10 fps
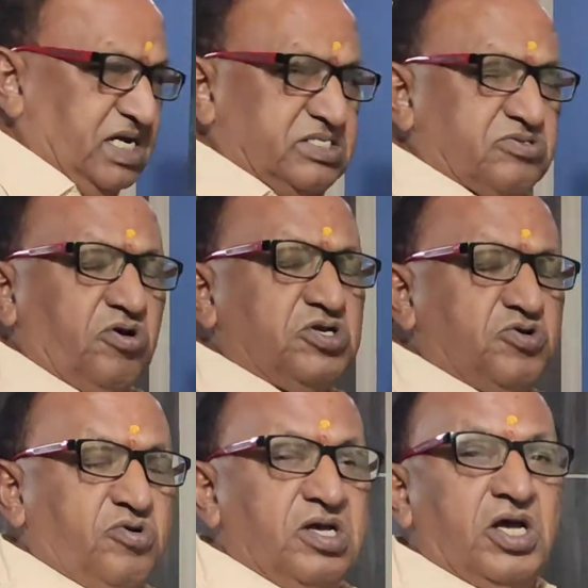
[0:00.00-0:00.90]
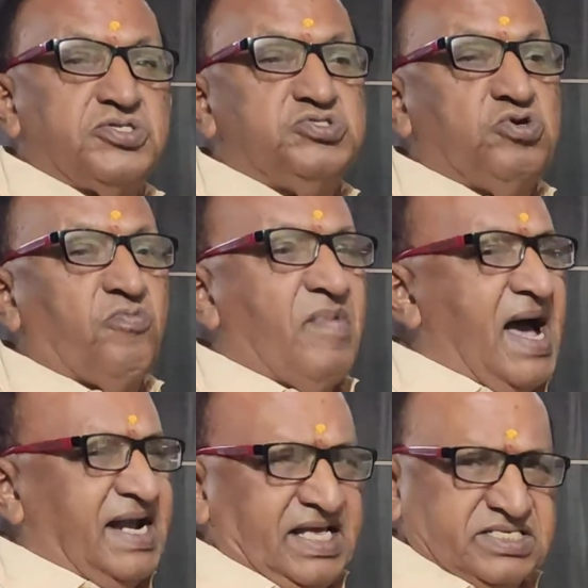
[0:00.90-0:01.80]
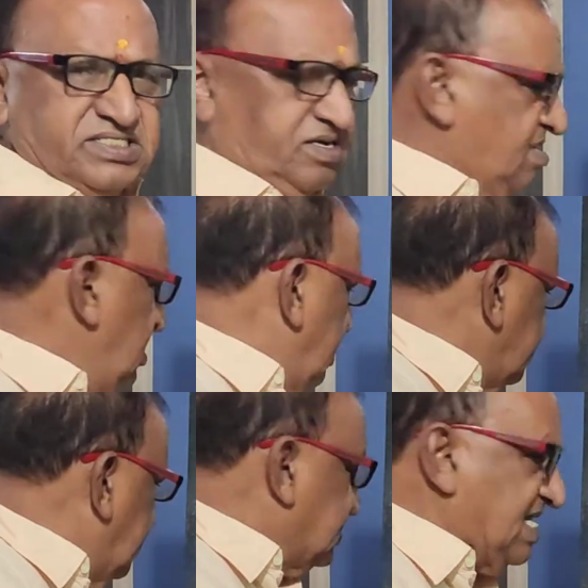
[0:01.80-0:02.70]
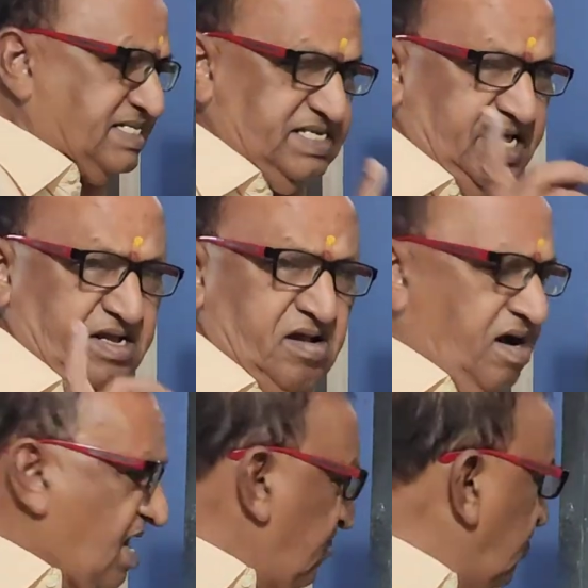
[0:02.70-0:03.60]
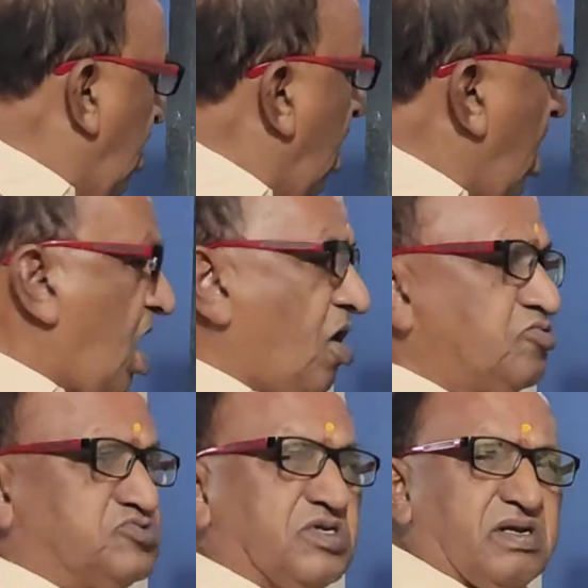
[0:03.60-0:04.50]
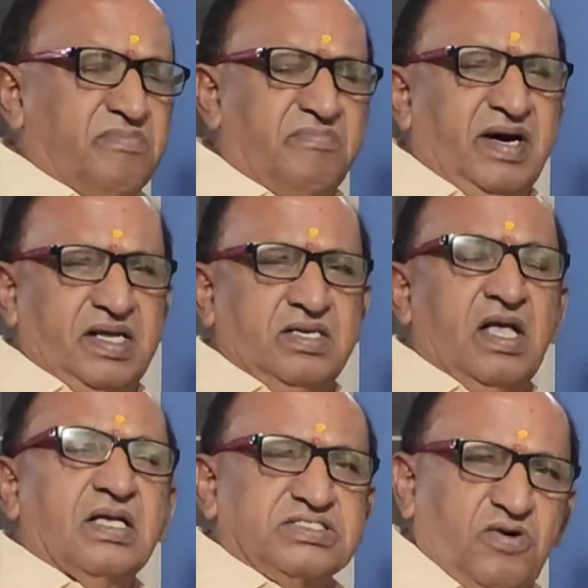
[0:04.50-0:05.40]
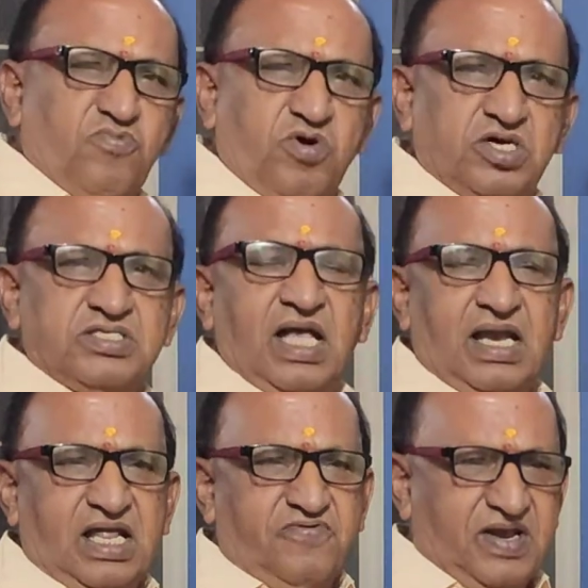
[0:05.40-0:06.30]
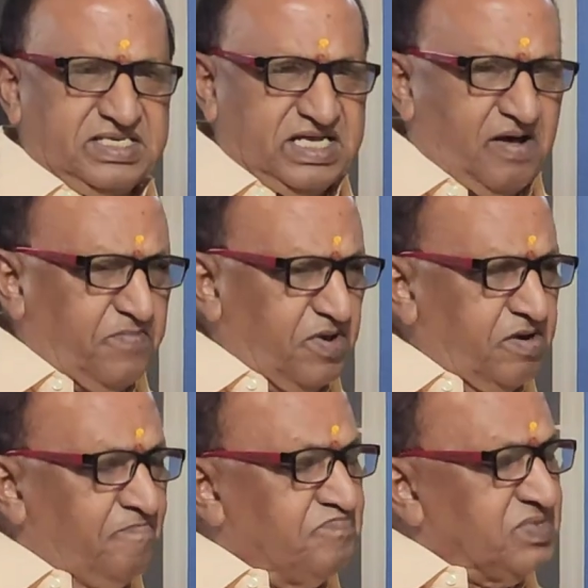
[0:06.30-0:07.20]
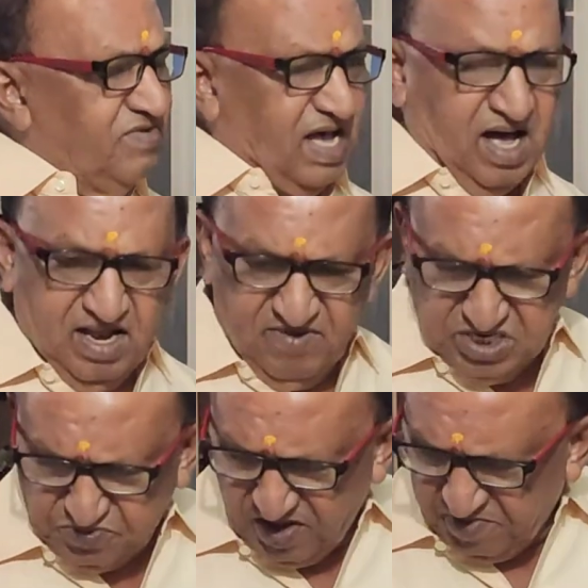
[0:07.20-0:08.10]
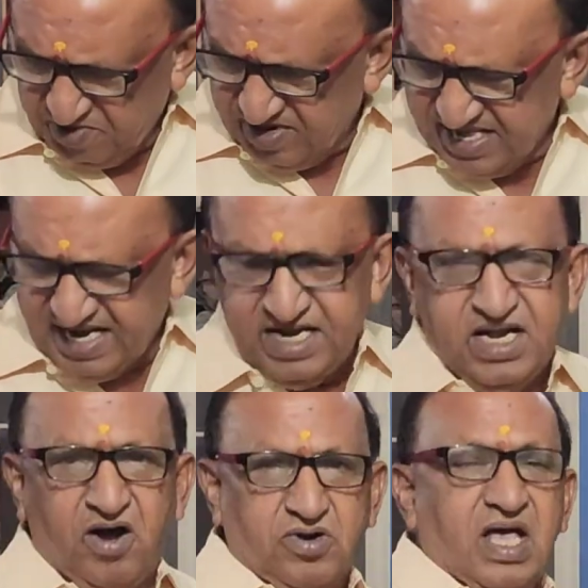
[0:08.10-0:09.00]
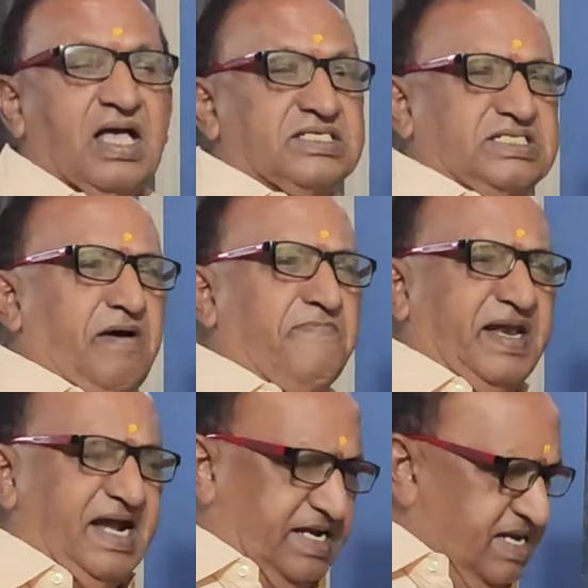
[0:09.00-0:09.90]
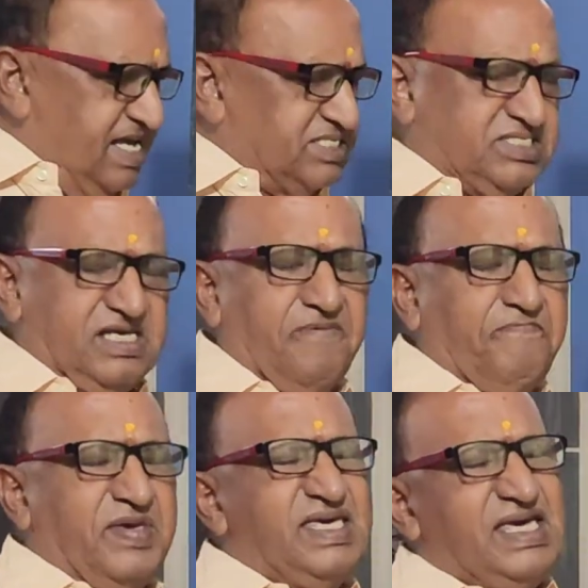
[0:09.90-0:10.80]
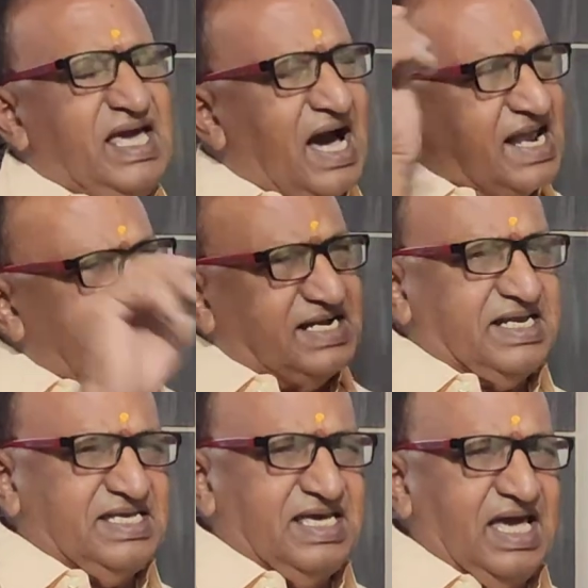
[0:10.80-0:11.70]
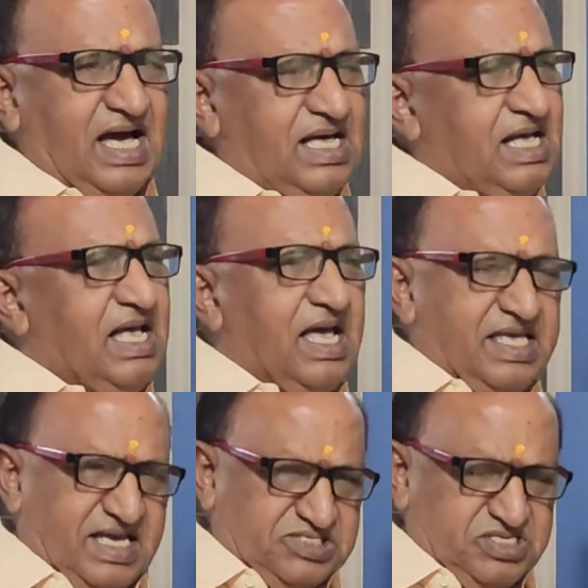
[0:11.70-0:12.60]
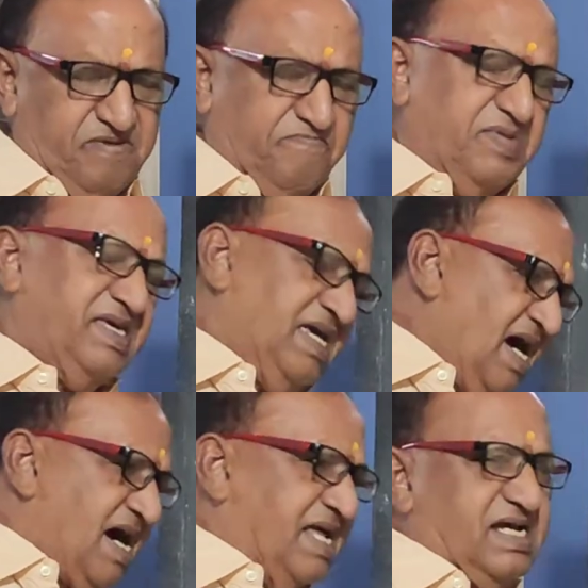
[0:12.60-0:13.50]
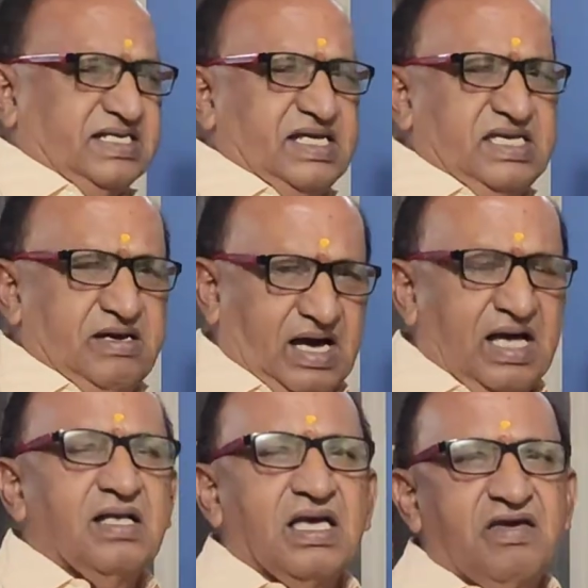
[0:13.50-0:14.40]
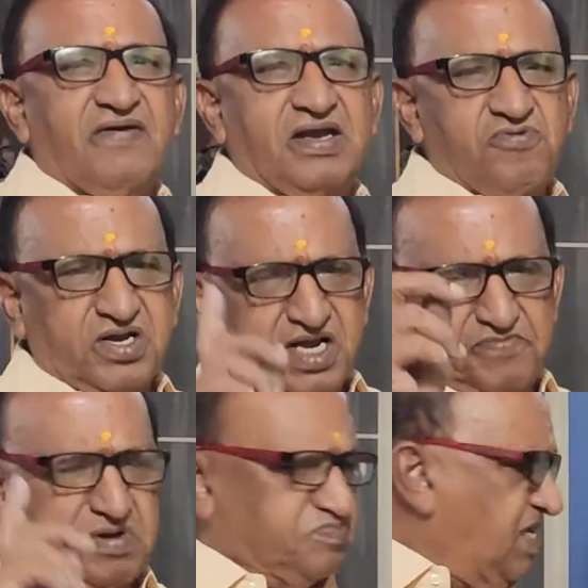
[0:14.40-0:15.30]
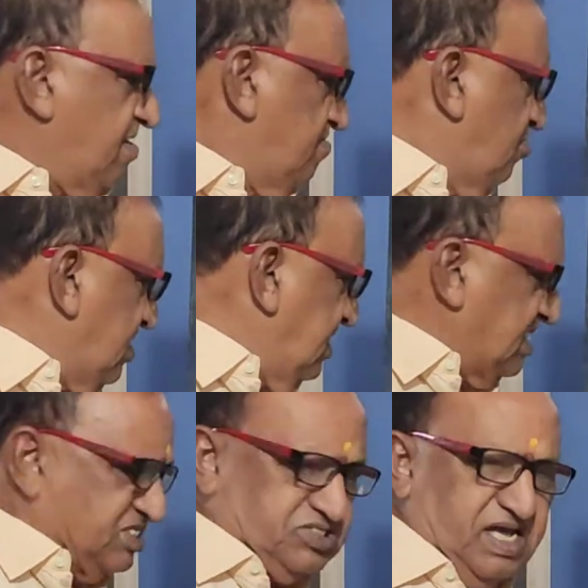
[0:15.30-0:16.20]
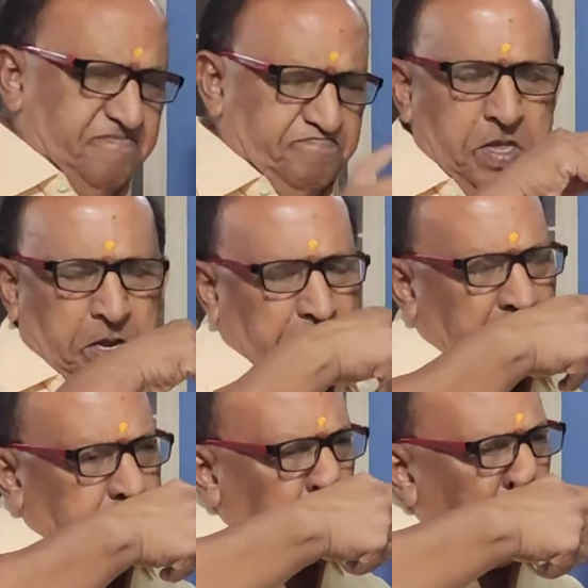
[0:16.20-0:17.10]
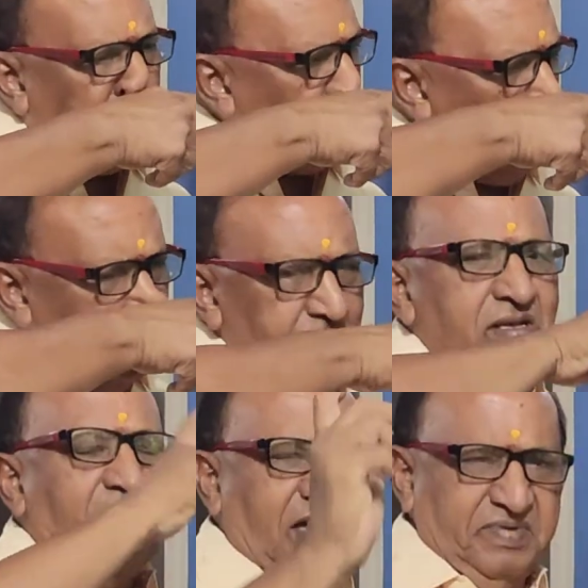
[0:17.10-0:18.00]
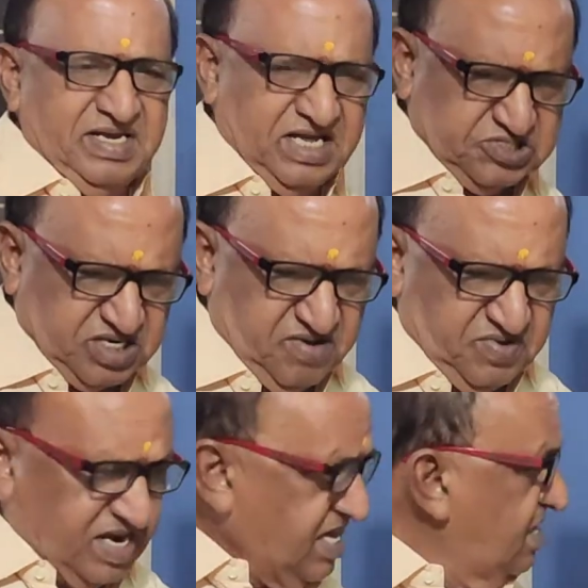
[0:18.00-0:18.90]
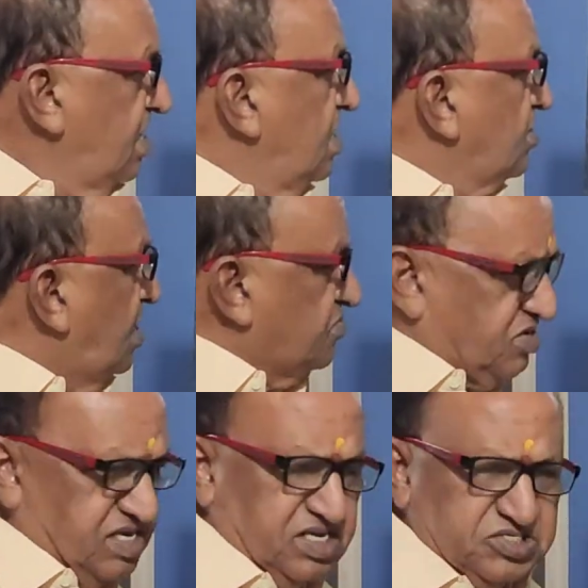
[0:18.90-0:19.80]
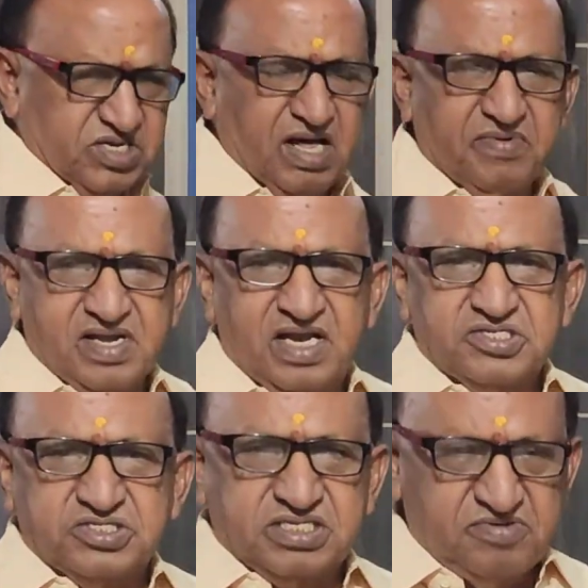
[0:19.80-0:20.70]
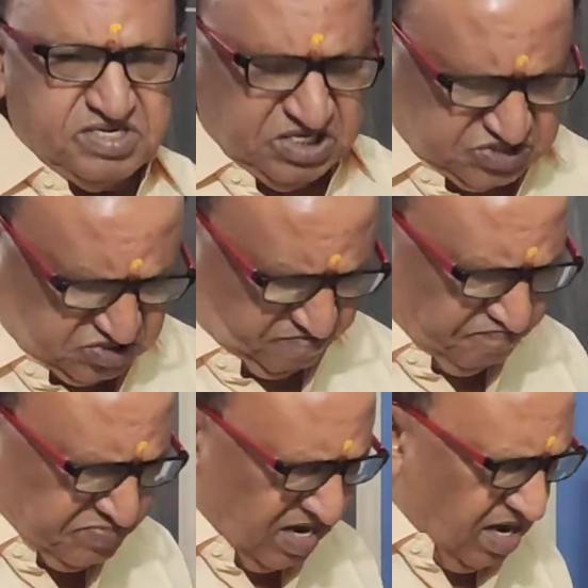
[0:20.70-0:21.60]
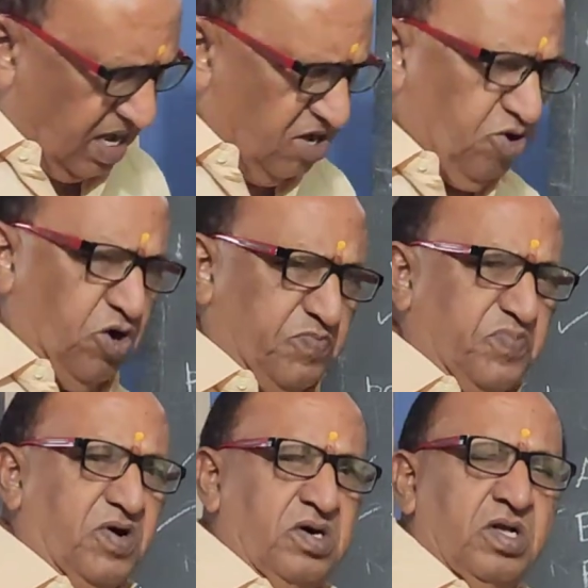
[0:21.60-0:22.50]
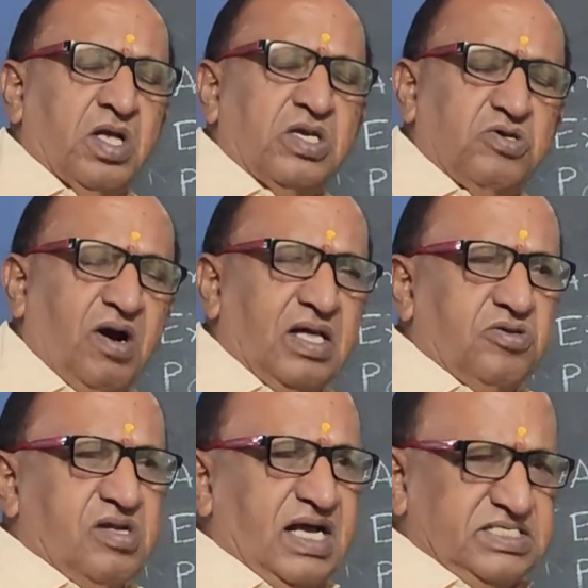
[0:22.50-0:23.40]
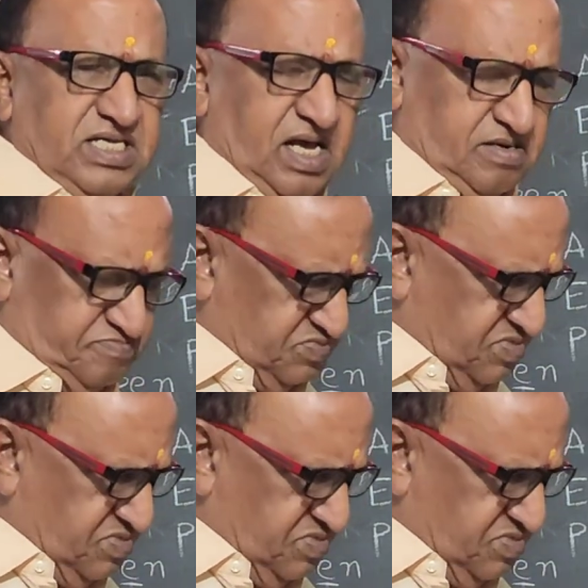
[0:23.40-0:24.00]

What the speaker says: I told you mnemonics, the technique of how to remember some word. Like for example, always people will get it out. Separate, SEPERATER, SEPARATER. Very good, great chapter. Okay, next time, not tomorrow. I mean next time when I come to English grammar classes, I will teach you. I hope you guys all